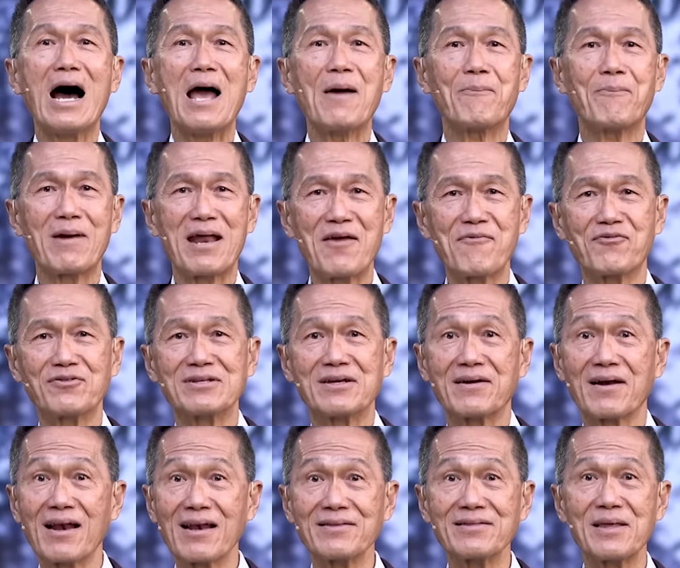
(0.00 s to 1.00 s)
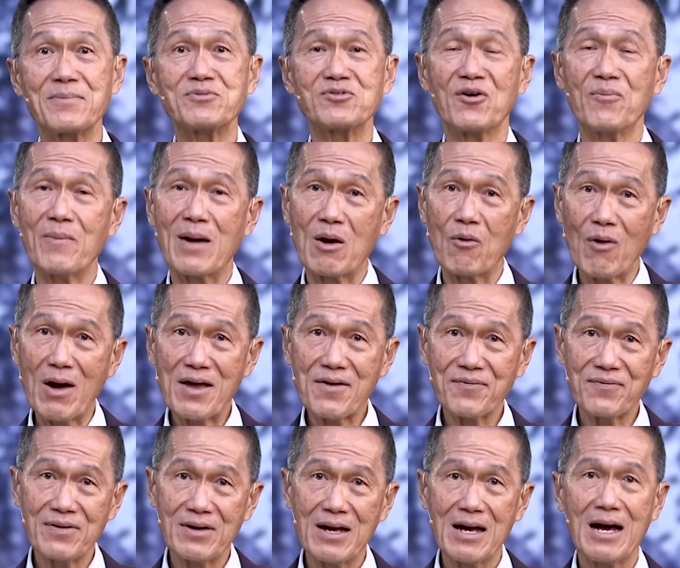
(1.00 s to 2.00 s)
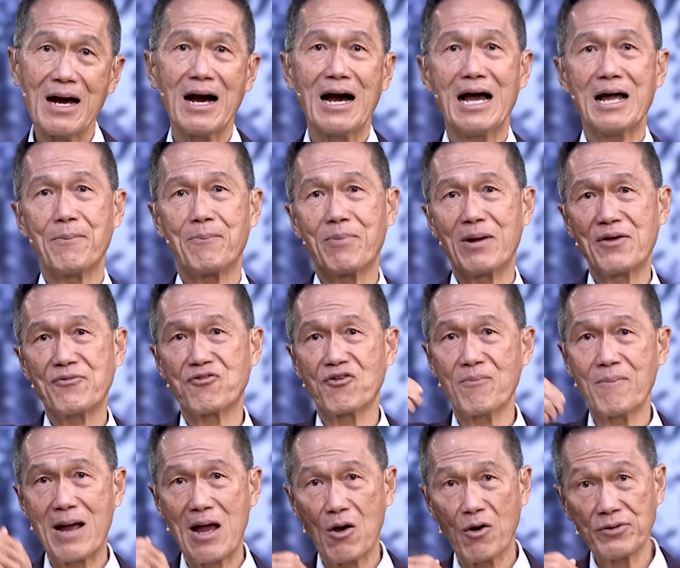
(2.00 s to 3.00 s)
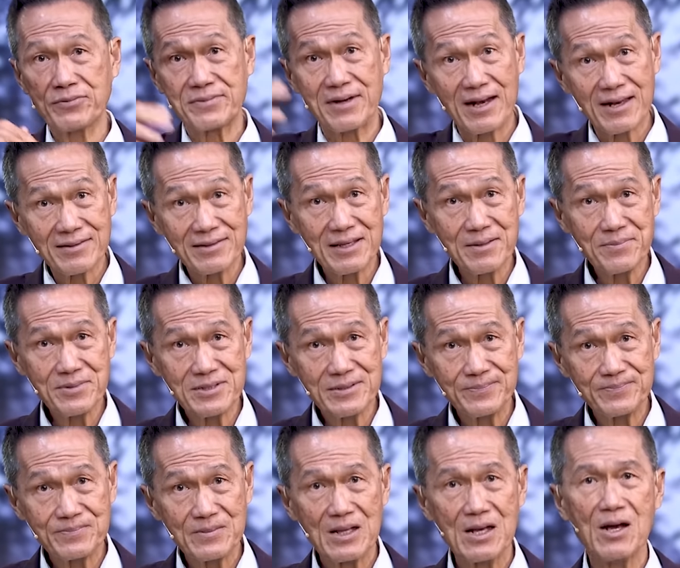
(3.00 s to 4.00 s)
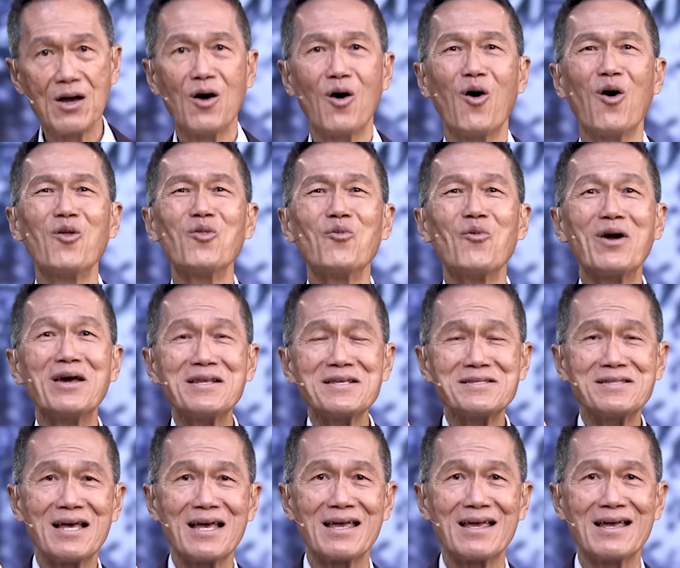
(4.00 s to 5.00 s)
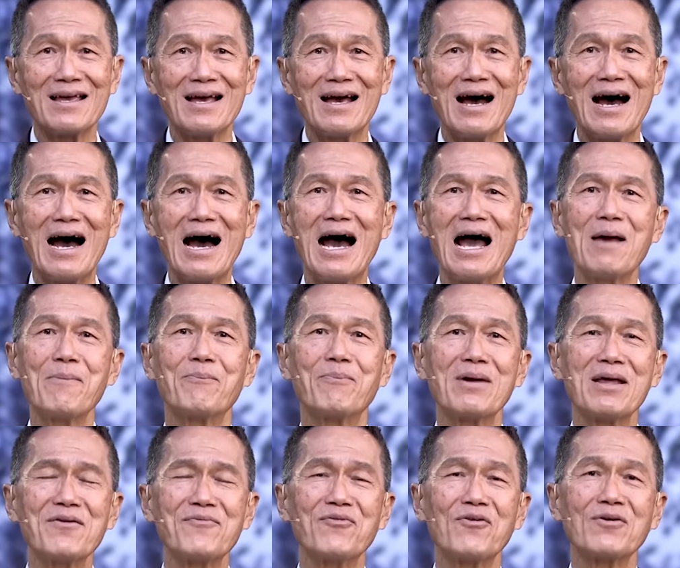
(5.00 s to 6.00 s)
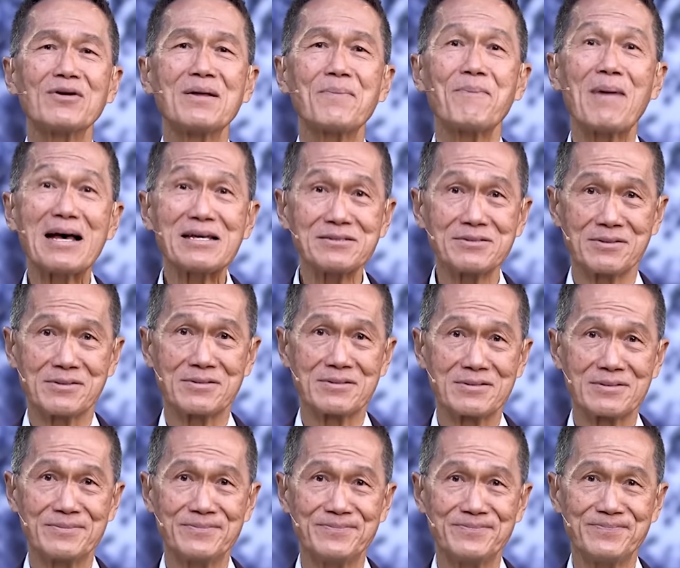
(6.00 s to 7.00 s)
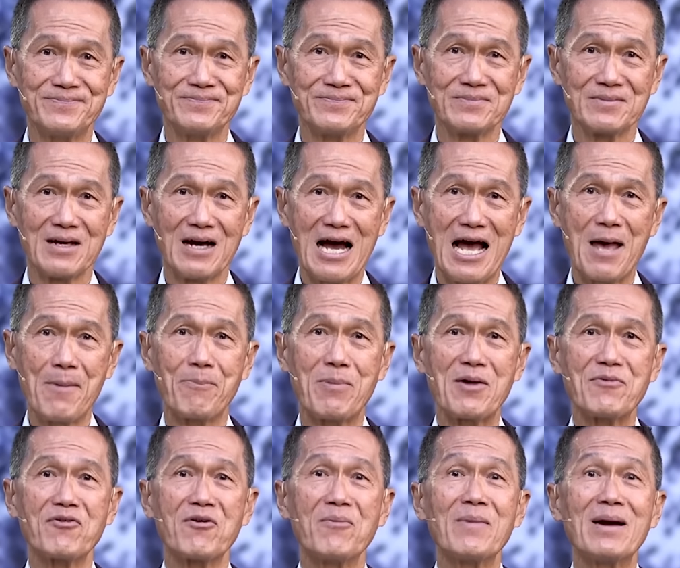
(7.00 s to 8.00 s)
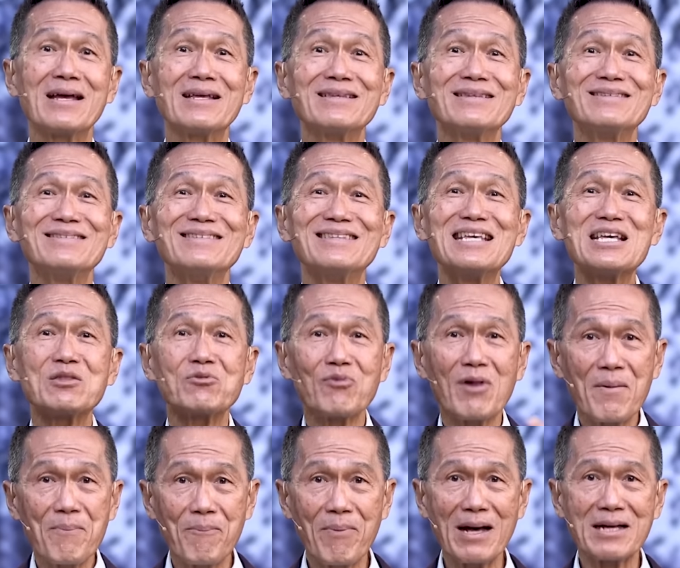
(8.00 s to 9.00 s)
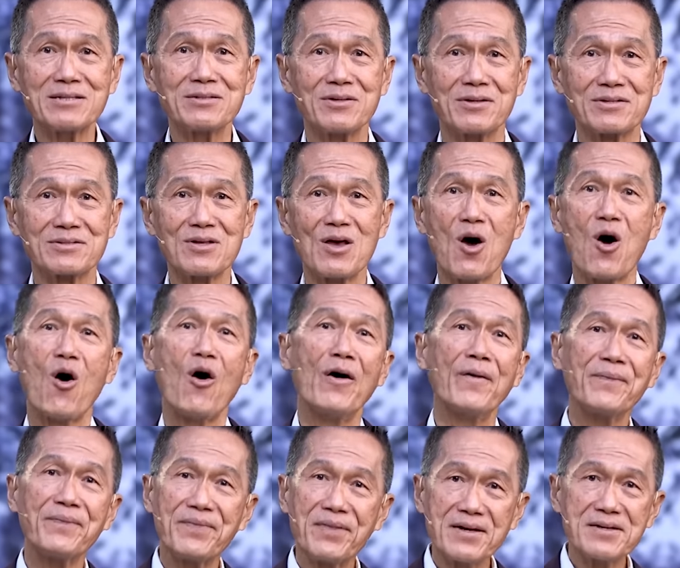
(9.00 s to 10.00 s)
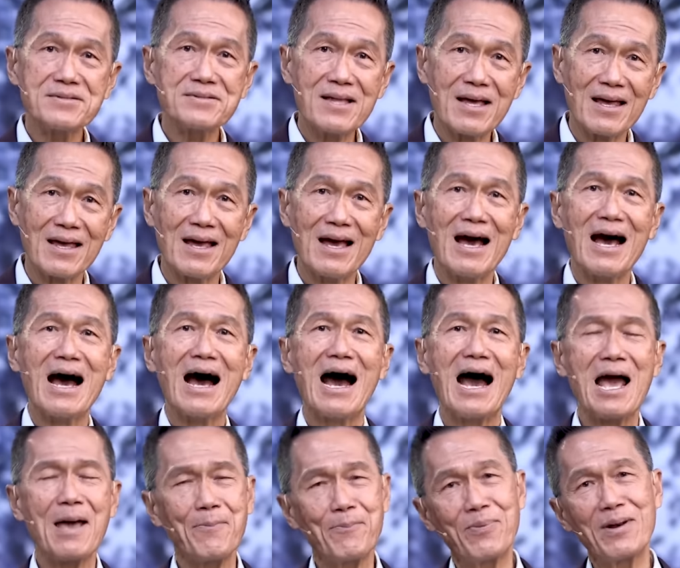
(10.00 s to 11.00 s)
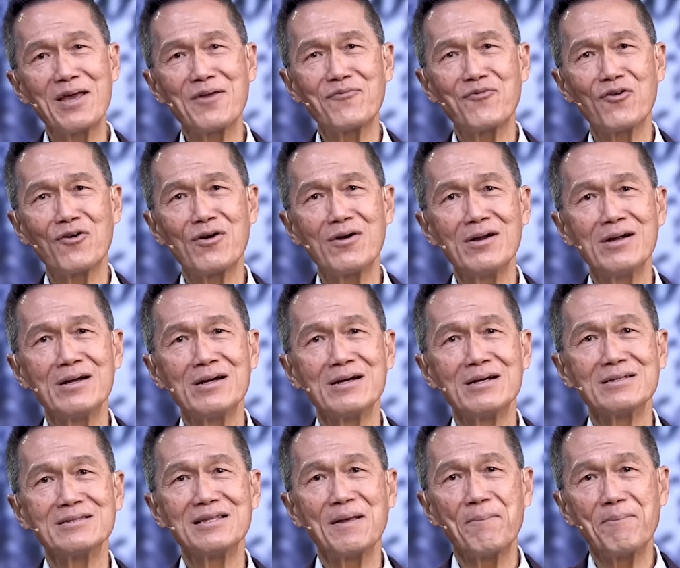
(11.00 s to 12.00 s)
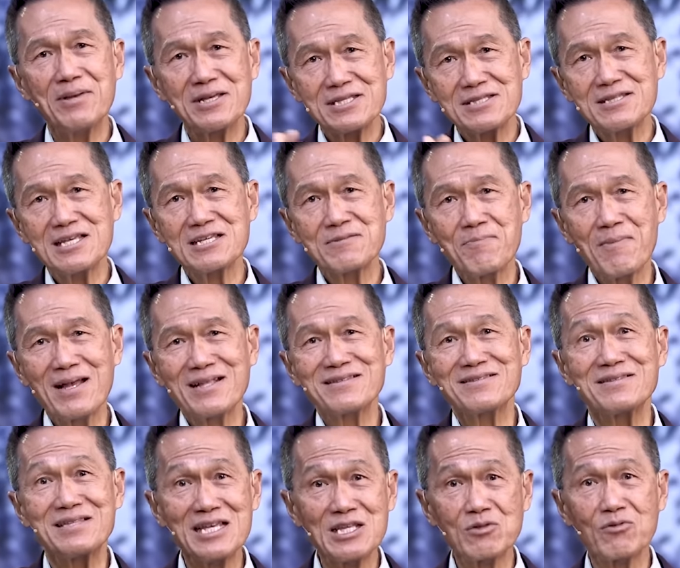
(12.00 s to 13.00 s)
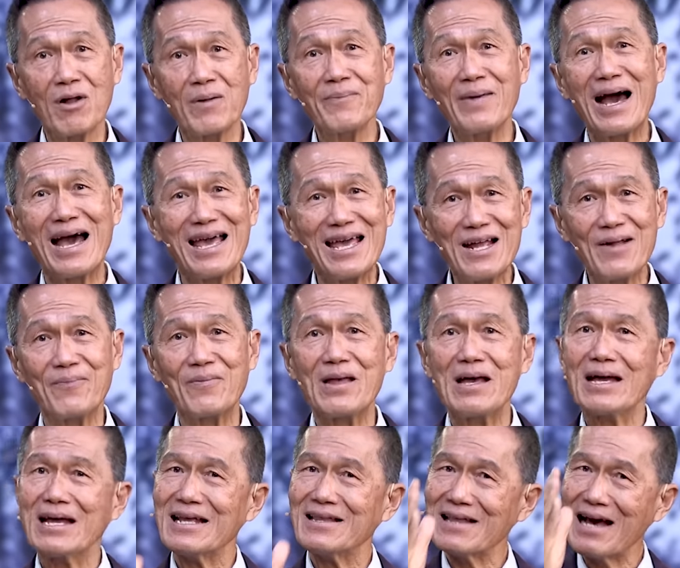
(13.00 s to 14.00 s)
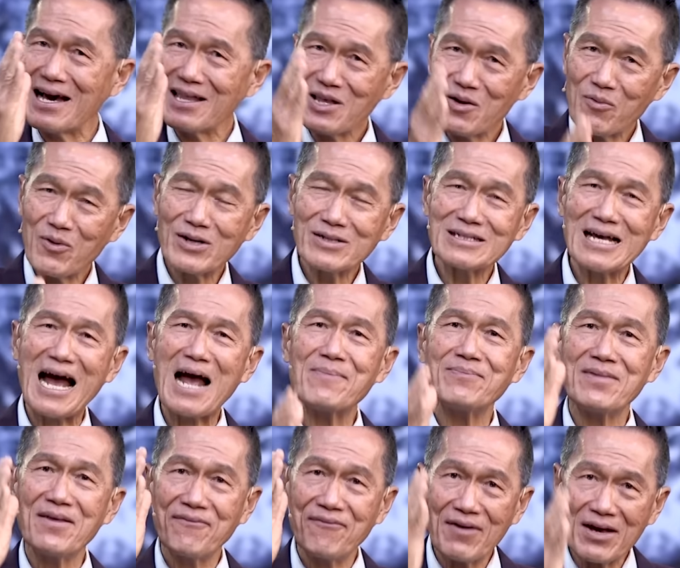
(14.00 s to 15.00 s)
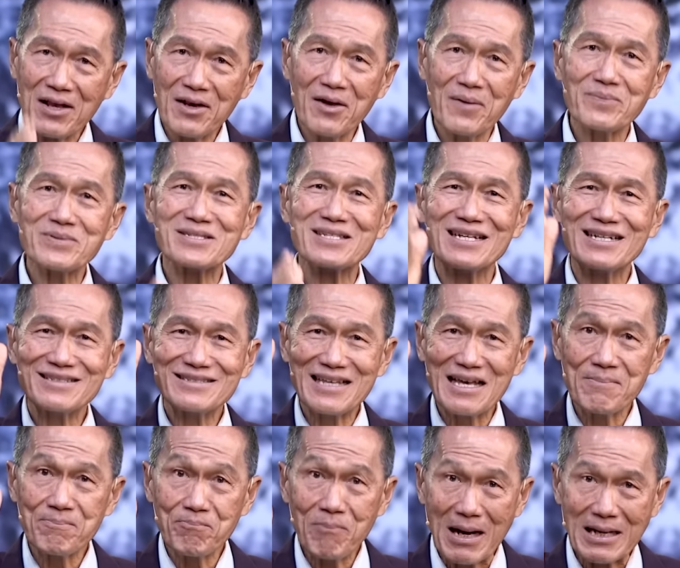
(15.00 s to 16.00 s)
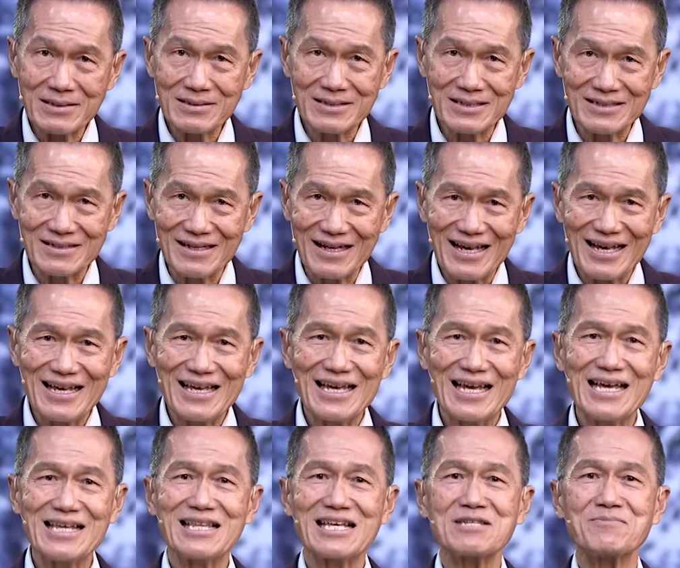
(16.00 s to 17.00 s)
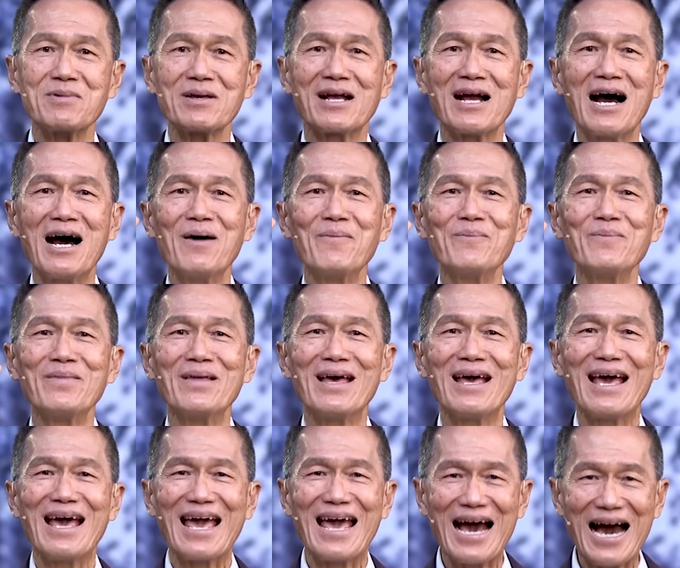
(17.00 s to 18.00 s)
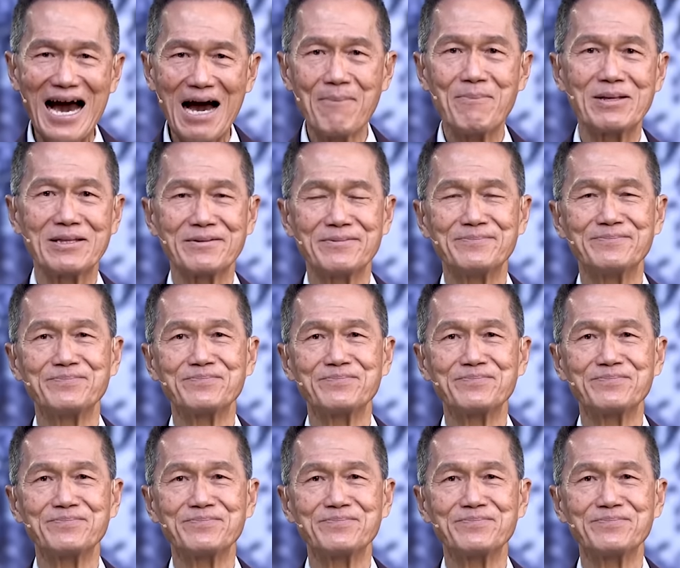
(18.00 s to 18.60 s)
I pray for the relatives of my wife. I pray for my own relatives. On Wednesday, I pray for the pastors. I pray for my D twelve pastors. On Thursday, I pray for the businessman's D twelve I have. In other words, I have developed certain pattern. It has become a habit.